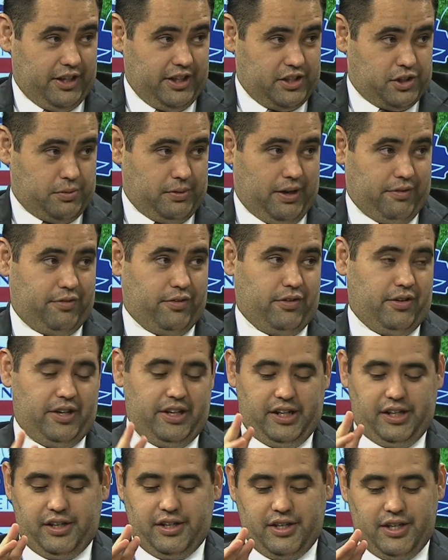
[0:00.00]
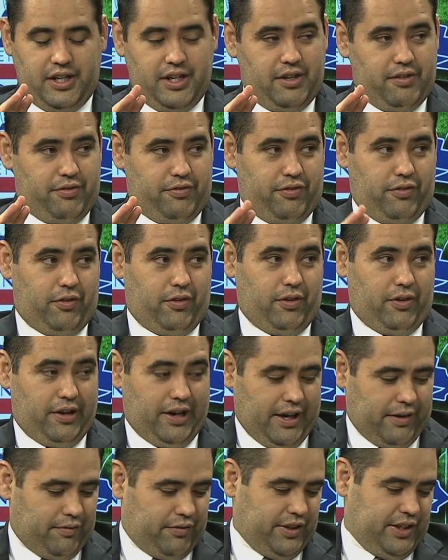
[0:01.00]
each referee for
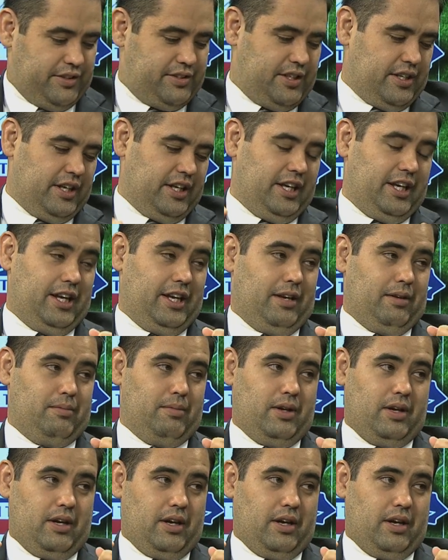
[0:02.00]
every team,